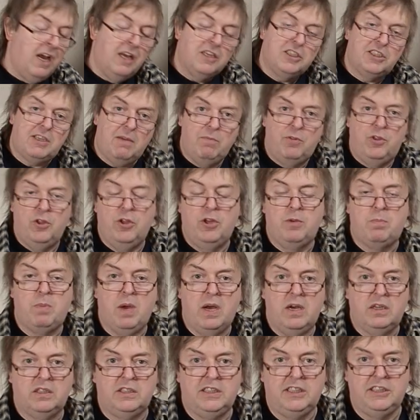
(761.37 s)
Some
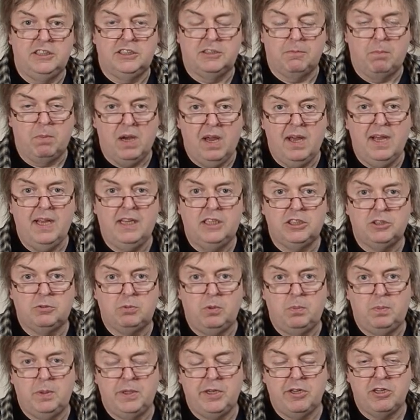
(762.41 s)
third-party suppliers
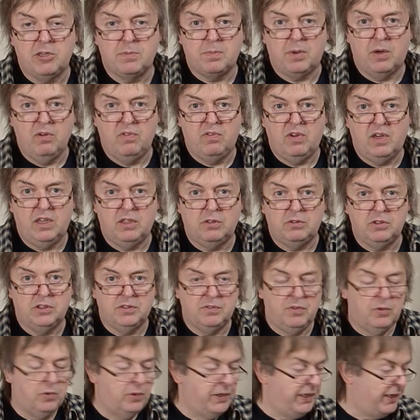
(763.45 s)
will produce profiles
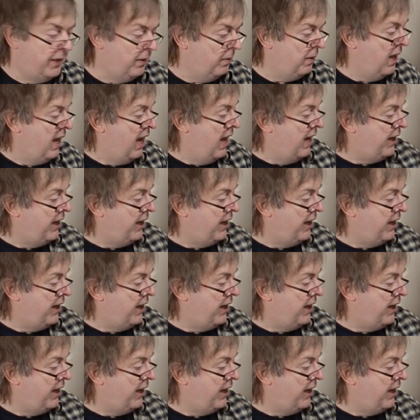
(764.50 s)
for you.